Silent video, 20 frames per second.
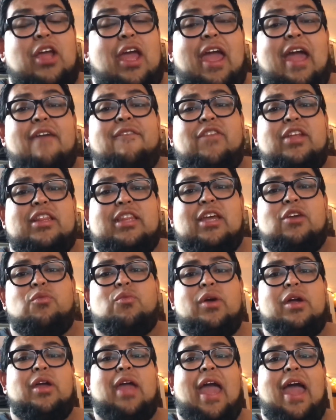everything
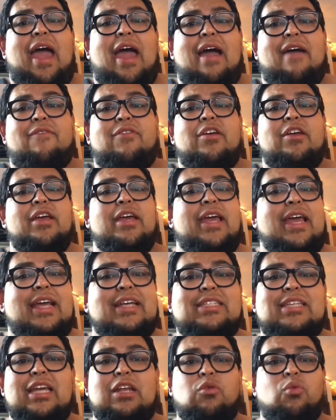we have
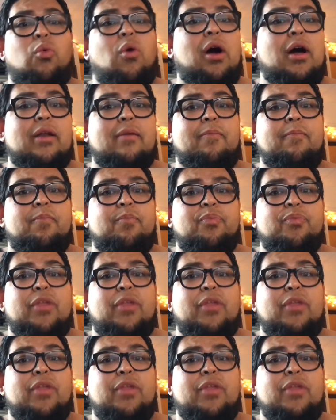is in one.